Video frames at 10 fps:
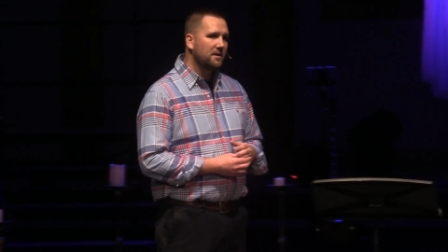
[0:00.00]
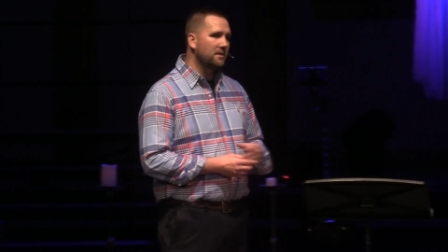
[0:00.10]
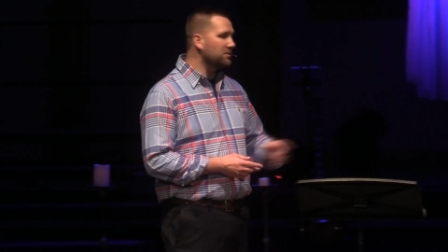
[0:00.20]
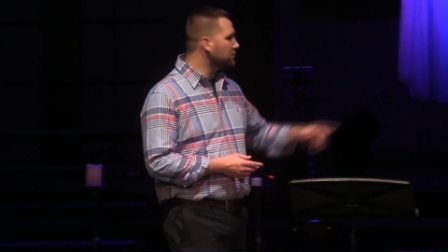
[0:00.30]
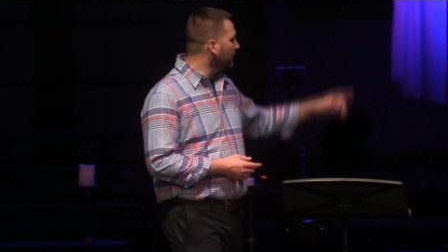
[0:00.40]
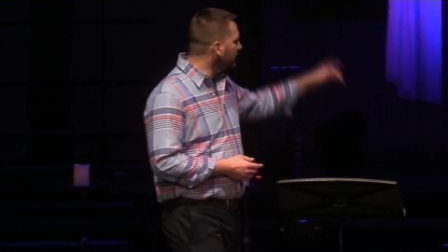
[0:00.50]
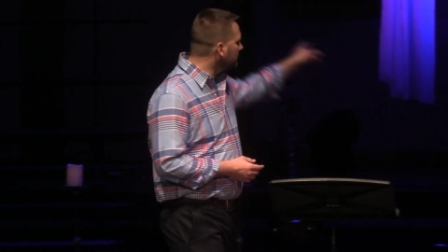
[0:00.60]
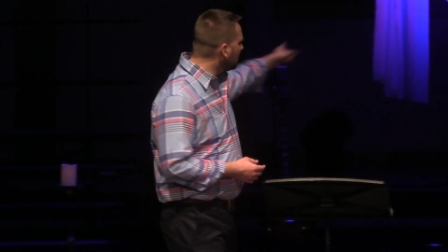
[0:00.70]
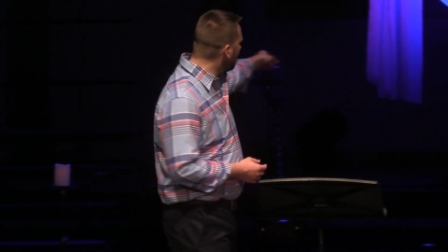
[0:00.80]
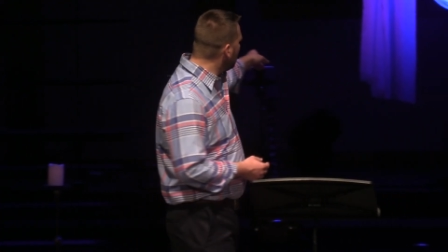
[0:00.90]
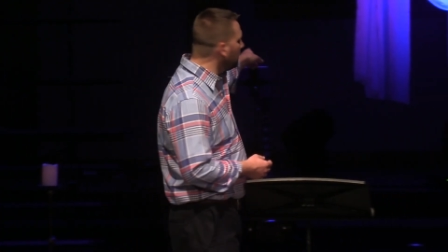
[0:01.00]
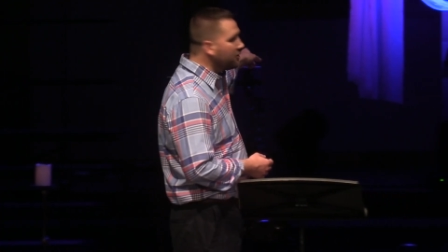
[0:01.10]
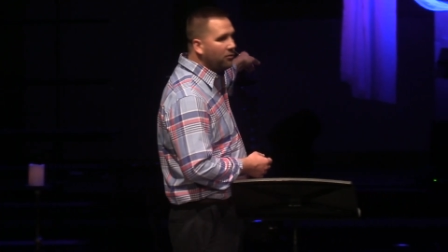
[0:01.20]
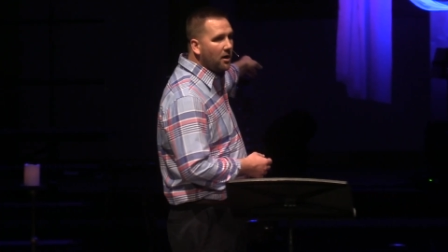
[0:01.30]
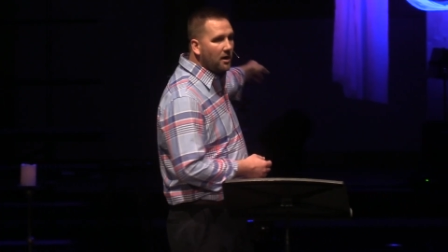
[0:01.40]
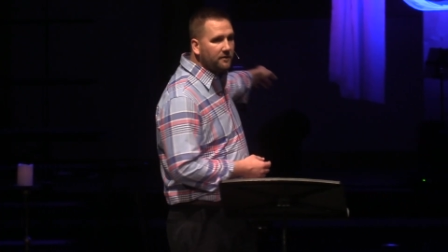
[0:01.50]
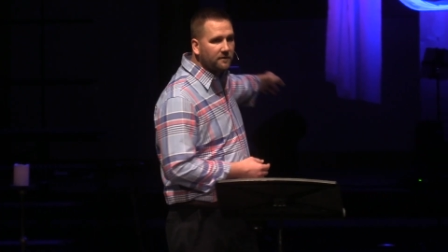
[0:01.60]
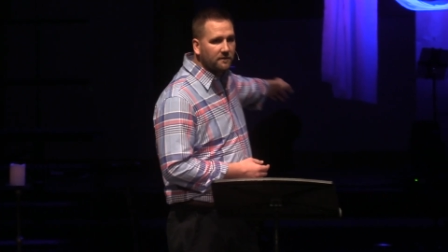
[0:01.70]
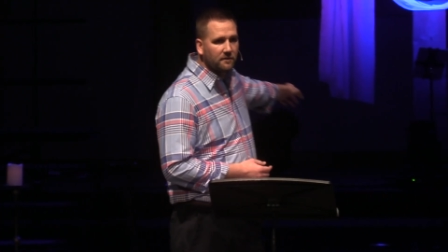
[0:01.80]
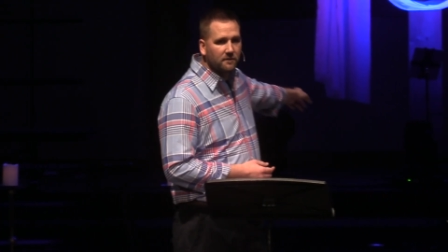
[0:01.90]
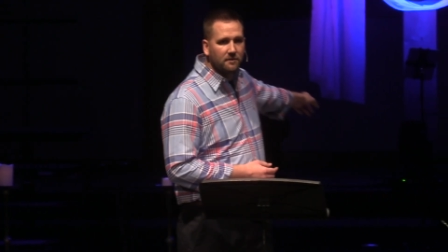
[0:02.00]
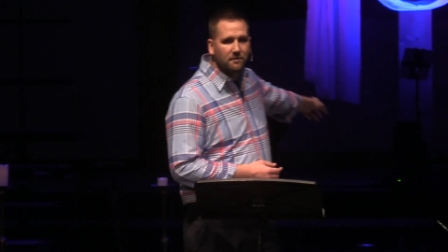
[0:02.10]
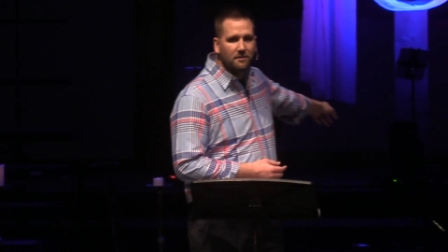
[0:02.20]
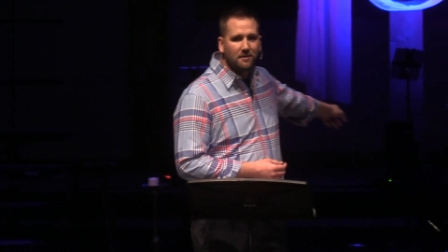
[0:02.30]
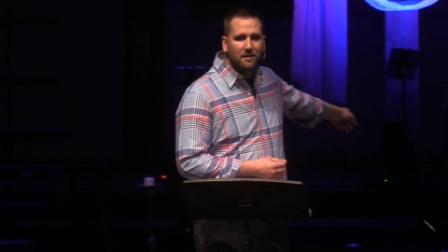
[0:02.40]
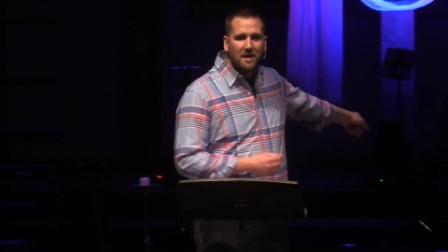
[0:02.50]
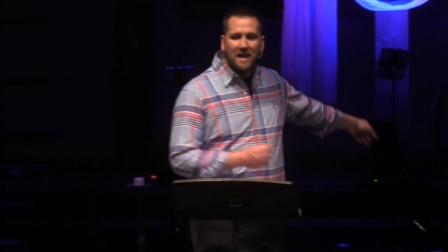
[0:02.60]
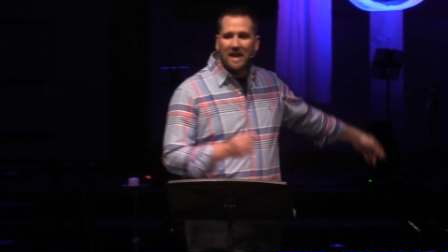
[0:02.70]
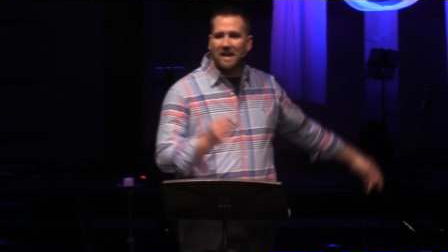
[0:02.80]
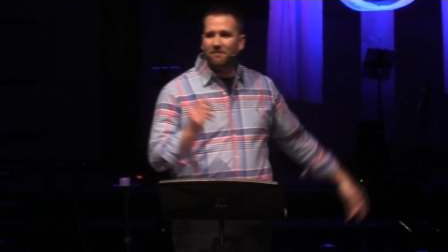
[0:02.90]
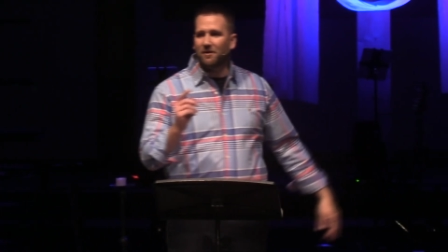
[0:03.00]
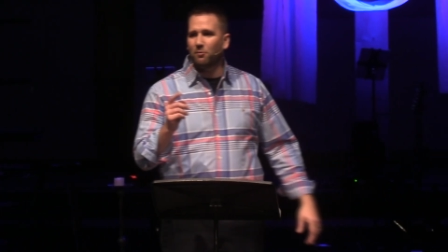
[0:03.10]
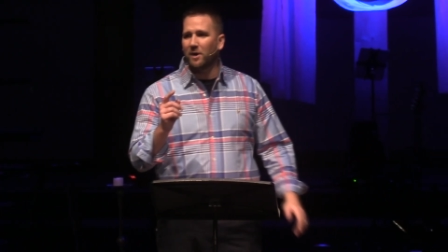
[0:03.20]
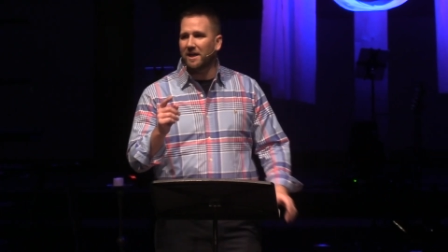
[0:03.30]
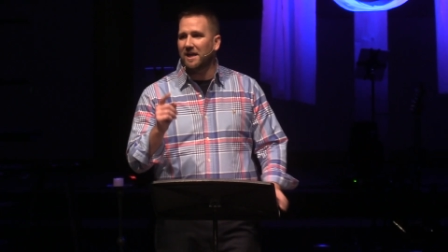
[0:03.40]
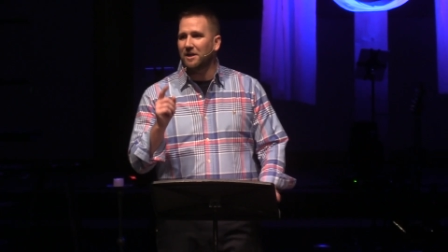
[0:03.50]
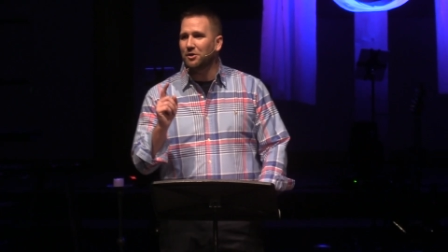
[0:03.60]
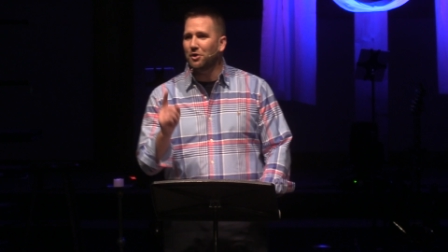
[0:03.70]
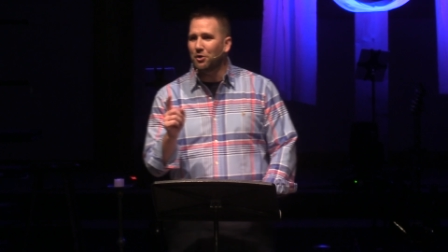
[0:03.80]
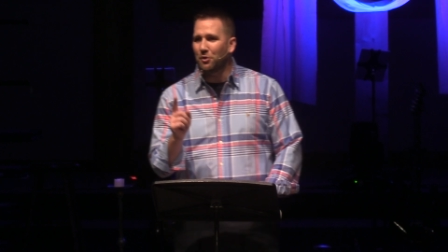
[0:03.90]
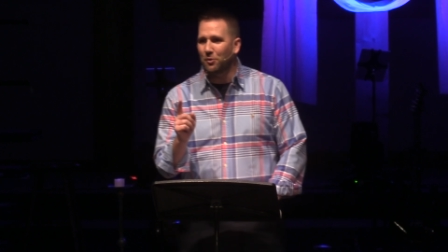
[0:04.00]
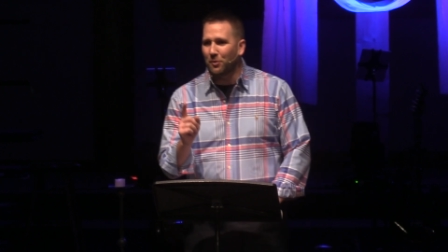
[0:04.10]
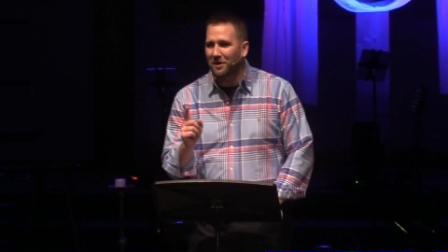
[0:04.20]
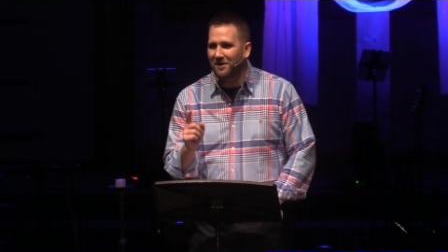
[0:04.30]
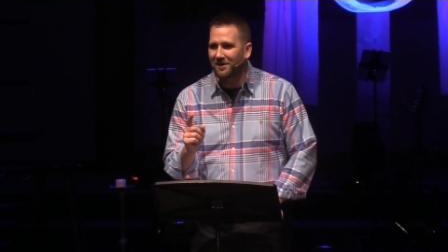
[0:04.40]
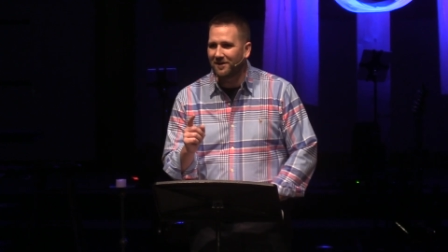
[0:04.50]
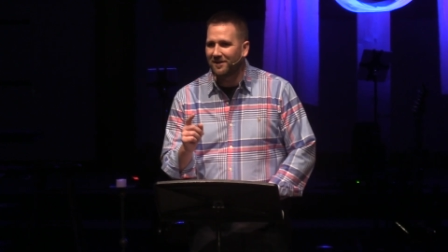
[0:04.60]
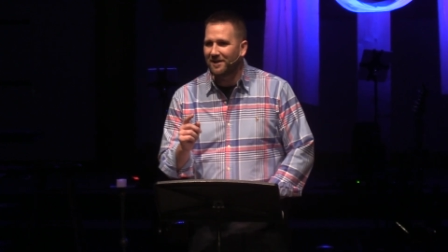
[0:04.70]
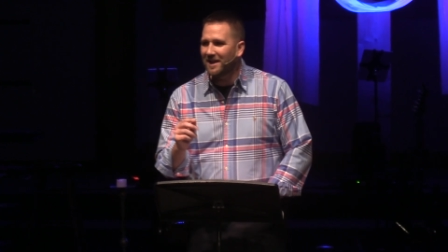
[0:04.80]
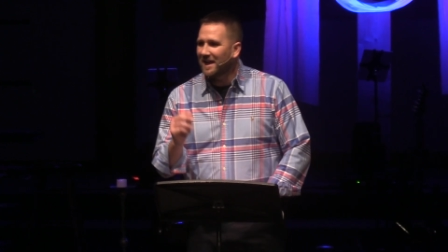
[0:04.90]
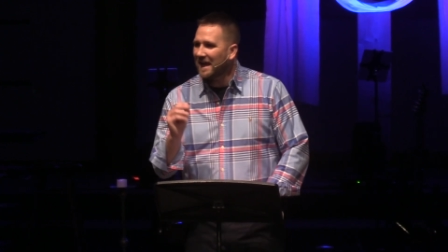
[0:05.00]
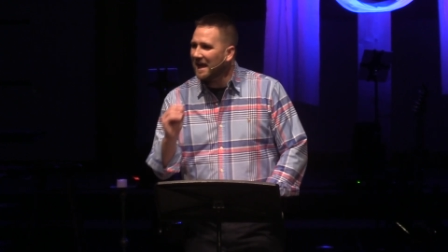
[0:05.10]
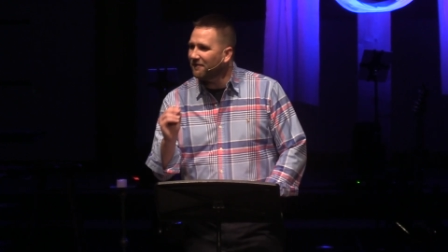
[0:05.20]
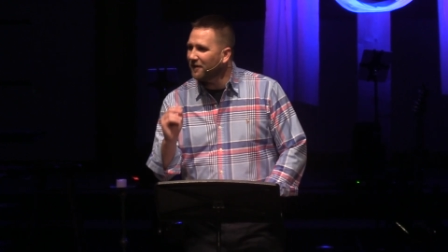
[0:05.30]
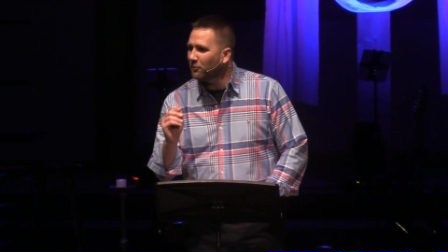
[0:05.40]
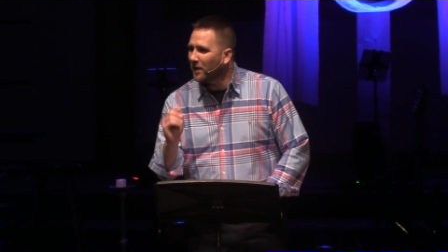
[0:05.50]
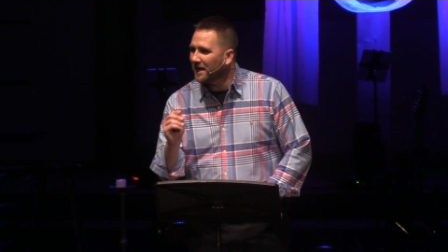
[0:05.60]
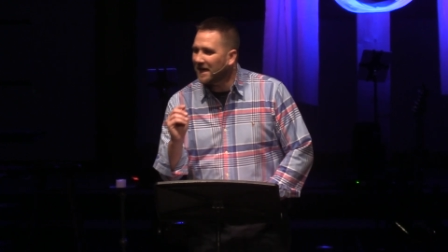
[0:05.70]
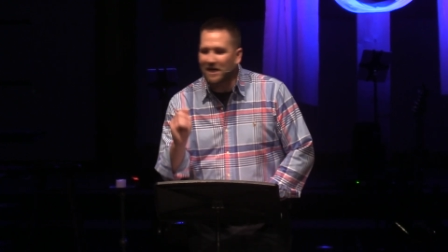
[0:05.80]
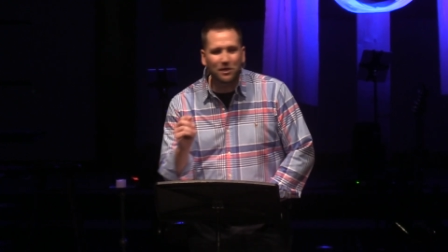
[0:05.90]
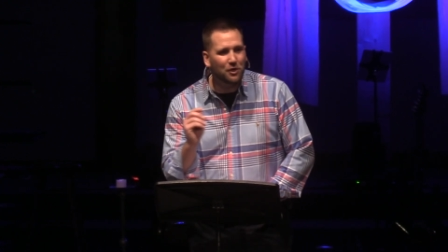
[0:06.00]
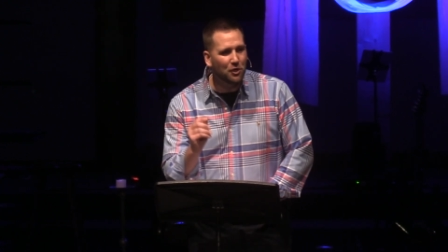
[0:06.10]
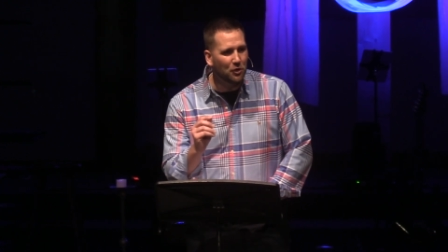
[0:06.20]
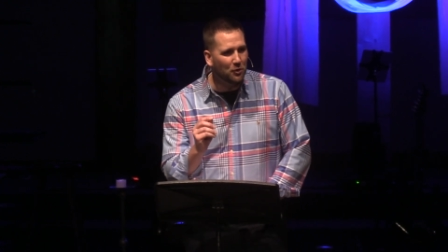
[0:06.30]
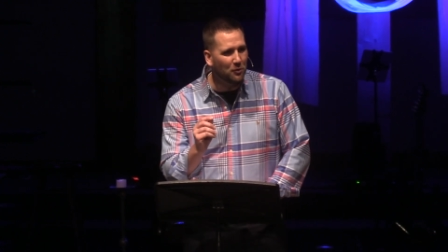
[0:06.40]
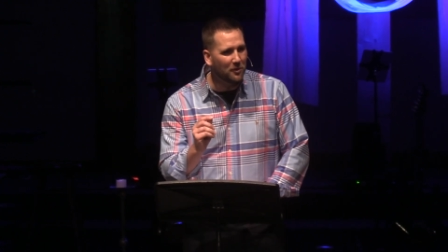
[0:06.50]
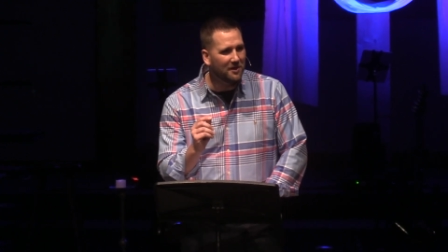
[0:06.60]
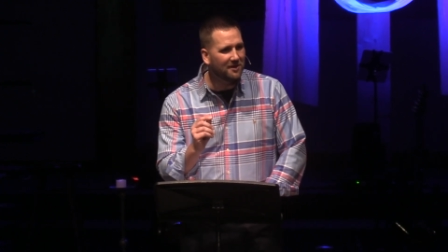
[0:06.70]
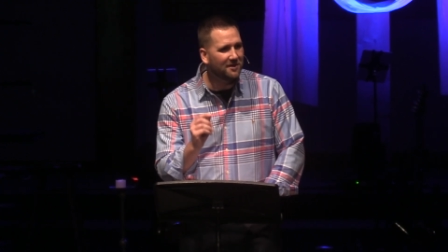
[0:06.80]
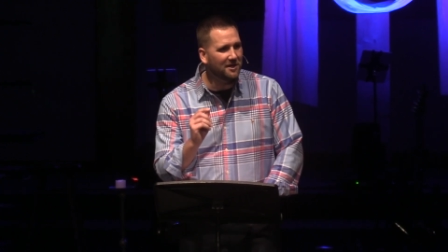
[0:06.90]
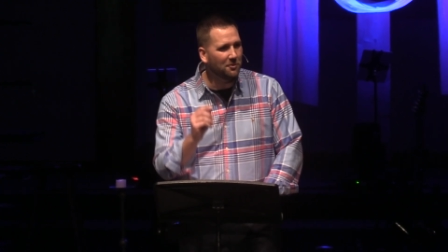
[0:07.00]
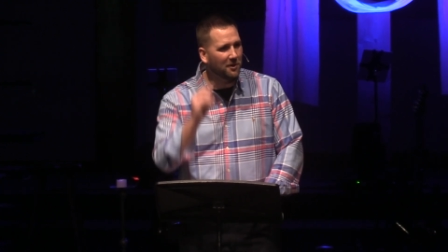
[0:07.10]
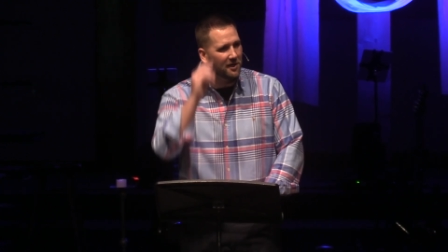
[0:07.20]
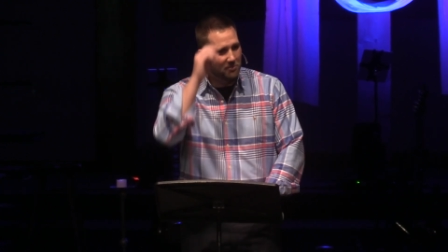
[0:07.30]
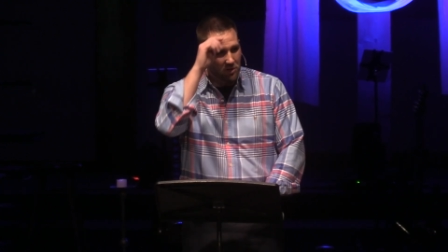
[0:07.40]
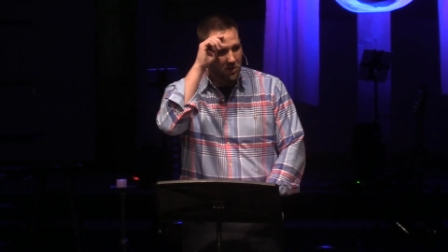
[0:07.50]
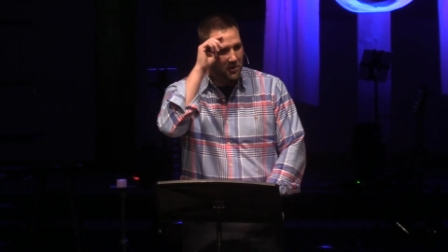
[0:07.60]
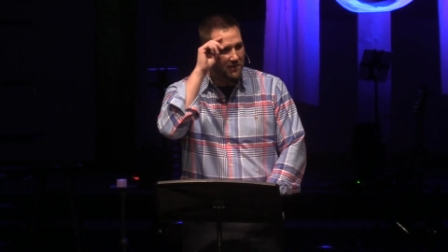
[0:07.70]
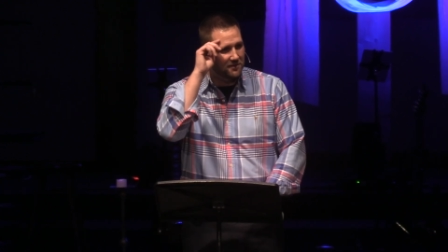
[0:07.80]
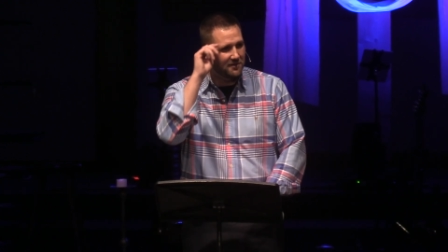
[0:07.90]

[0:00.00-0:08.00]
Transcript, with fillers: that was willing to go to a cross even when he knew, even when he knew that you were going to blow it.